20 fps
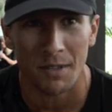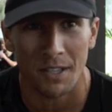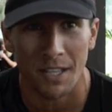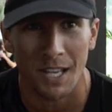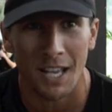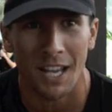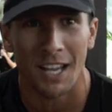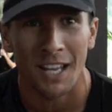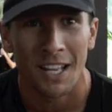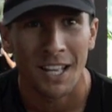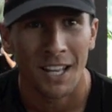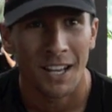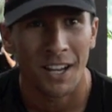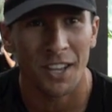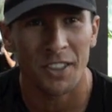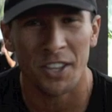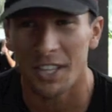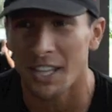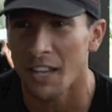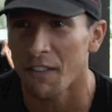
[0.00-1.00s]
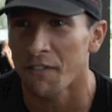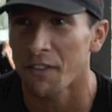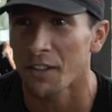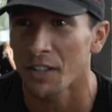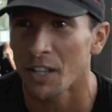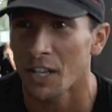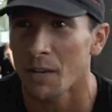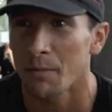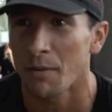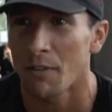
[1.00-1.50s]
and I think they
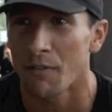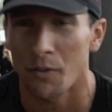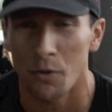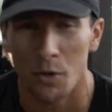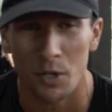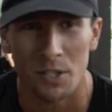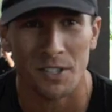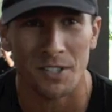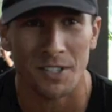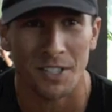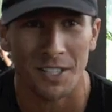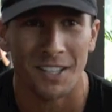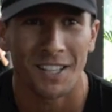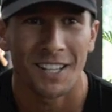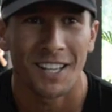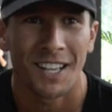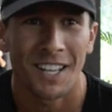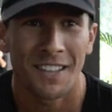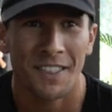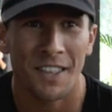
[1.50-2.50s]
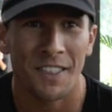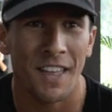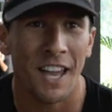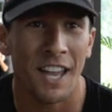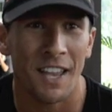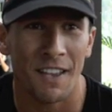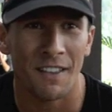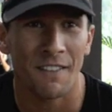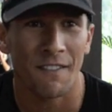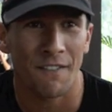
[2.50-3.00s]
feel like I'm a voice that
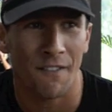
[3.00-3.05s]
they